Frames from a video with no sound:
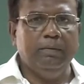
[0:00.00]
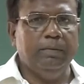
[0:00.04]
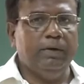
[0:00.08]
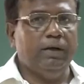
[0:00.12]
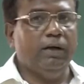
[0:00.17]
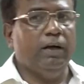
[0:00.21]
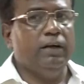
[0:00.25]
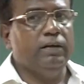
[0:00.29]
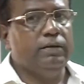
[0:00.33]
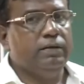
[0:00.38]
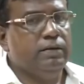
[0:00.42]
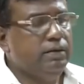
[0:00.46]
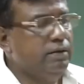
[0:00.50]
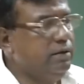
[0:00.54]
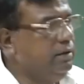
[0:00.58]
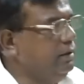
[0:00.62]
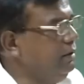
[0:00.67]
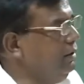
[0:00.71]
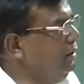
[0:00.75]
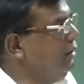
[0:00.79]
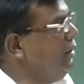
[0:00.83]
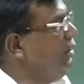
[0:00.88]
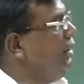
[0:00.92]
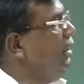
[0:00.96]
because
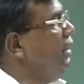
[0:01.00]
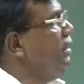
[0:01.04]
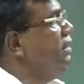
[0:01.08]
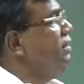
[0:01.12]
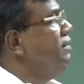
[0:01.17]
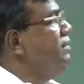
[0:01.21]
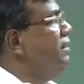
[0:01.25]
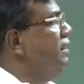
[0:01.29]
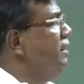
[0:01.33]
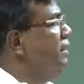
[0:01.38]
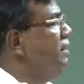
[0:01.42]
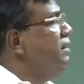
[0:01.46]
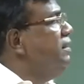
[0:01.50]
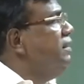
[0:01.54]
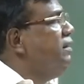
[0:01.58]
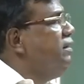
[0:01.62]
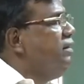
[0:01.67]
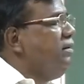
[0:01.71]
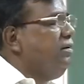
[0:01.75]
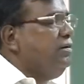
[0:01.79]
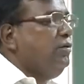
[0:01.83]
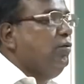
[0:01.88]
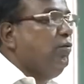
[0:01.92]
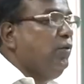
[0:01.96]
it is the
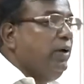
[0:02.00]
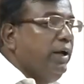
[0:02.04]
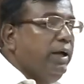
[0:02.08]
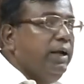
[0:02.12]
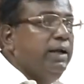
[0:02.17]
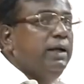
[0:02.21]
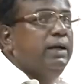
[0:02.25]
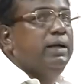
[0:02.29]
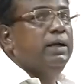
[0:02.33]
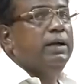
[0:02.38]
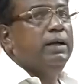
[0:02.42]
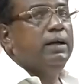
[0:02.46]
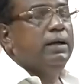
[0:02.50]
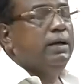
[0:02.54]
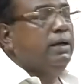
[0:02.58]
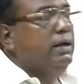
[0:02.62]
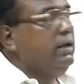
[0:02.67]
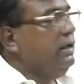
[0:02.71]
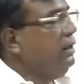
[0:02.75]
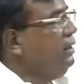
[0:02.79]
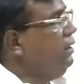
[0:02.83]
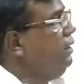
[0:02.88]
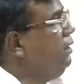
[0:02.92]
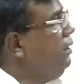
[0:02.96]
way
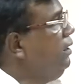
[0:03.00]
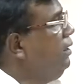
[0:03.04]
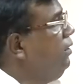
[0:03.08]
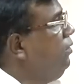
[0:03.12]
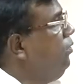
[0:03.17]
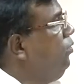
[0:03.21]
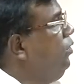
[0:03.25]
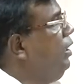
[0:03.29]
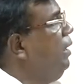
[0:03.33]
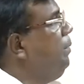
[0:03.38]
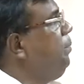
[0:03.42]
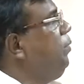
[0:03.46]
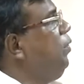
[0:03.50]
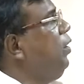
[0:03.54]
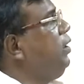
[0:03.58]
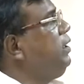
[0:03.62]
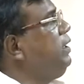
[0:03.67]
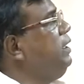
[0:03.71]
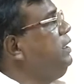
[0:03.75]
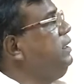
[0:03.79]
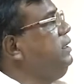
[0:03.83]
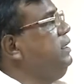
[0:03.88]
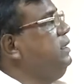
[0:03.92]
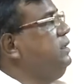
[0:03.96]
we have
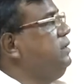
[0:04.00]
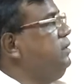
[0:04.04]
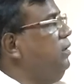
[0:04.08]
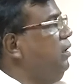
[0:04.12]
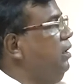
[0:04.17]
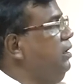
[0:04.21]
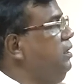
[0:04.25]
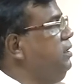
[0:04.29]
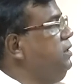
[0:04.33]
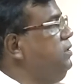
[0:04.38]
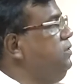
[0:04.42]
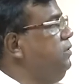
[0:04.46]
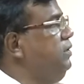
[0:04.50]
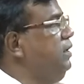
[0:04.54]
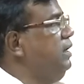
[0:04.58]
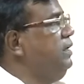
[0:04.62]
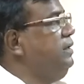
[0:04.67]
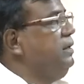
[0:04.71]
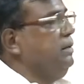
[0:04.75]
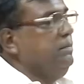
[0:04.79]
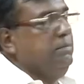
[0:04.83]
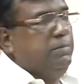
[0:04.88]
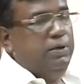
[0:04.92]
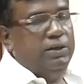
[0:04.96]
plotted this altitude
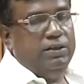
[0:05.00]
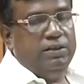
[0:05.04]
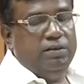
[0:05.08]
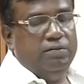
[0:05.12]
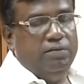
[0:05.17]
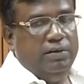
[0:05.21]
and temperature